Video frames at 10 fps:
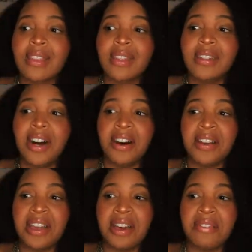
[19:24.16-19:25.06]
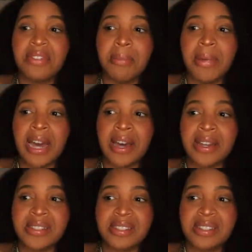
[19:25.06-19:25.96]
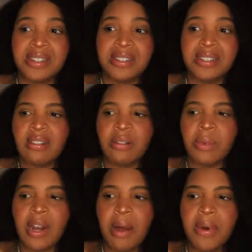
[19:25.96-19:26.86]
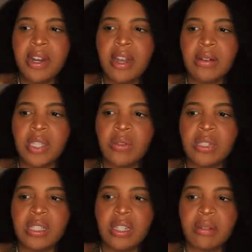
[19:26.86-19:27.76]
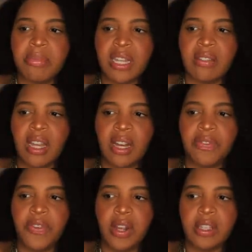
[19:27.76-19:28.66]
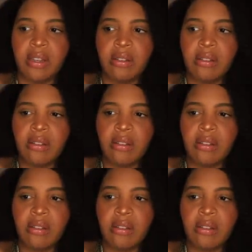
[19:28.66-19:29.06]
The donning of the mask. What I want to know is who slicked back the hair for you.